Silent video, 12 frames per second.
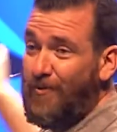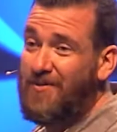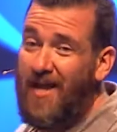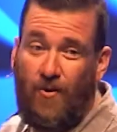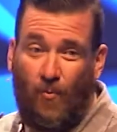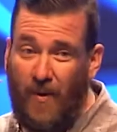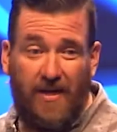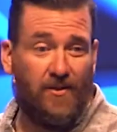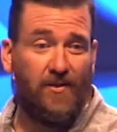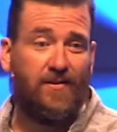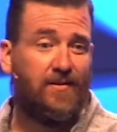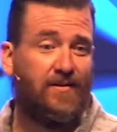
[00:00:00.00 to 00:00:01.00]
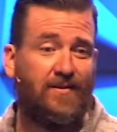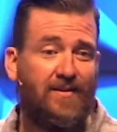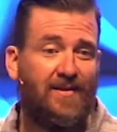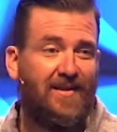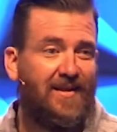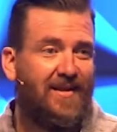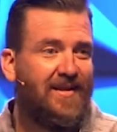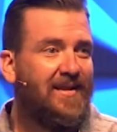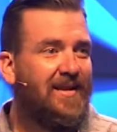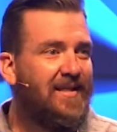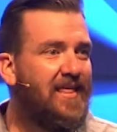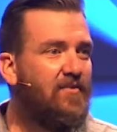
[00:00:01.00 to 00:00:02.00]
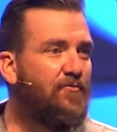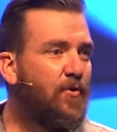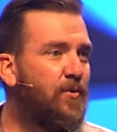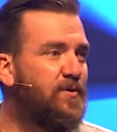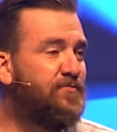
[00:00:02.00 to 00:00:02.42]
is not real. That photo is